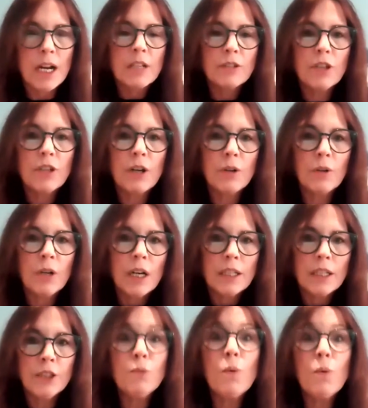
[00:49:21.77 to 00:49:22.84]
So
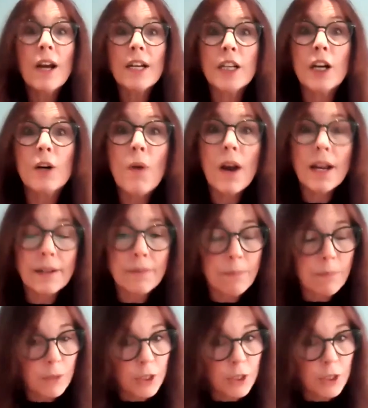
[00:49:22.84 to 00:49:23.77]
you want to go on a